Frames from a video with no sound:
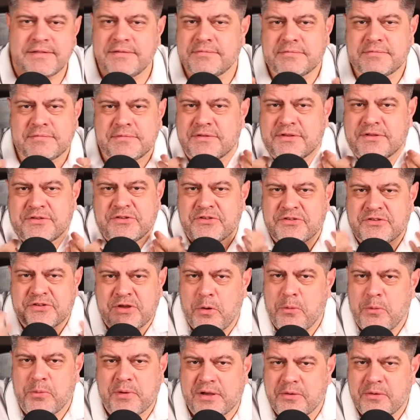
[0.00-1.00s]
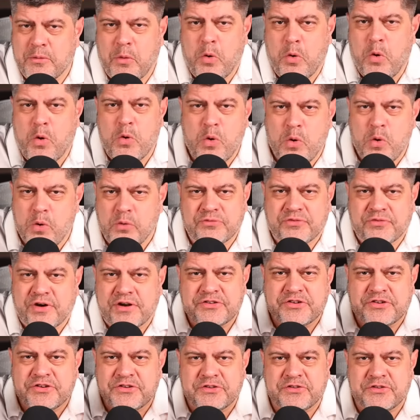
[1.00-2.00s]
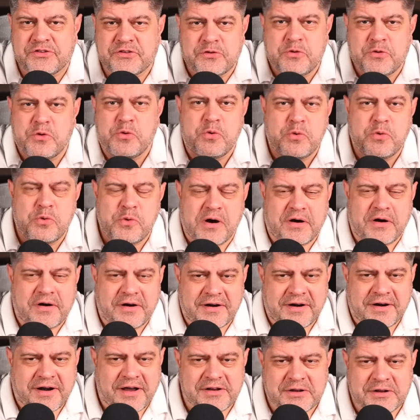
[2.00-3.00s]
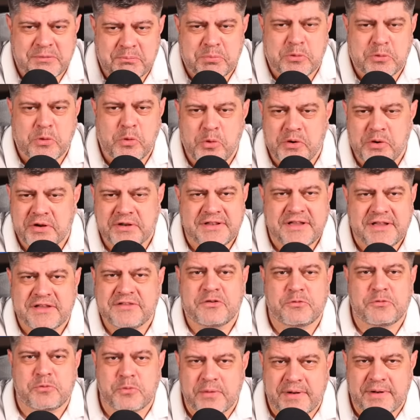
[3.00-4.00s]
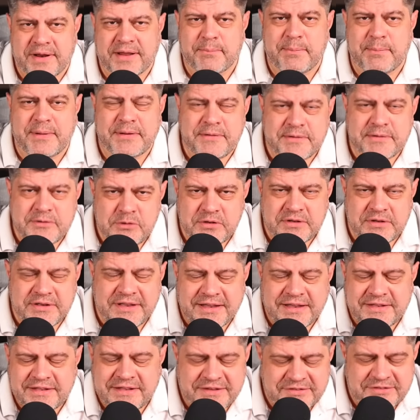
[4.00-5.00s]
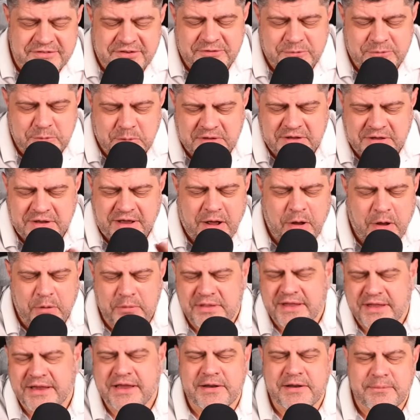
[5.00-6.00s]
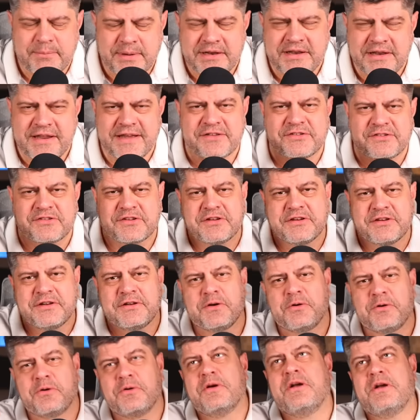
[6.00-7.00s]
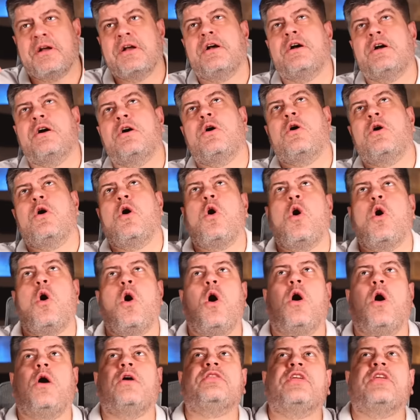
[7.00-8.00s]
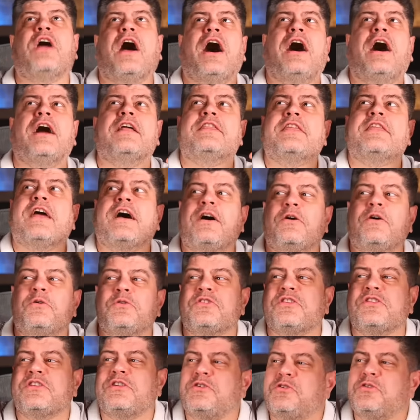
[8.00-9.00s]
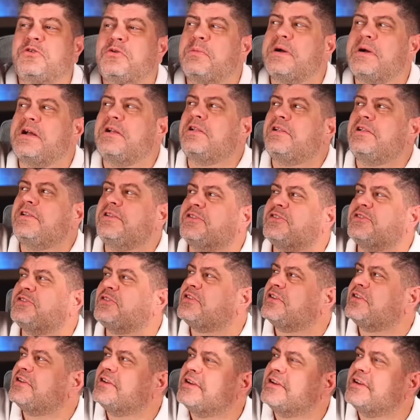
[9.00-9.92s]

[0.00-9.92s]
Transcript: This is how all Russians who are unemployed, this is how they're going to be dancing, you know. Oh, 1,000 rubles.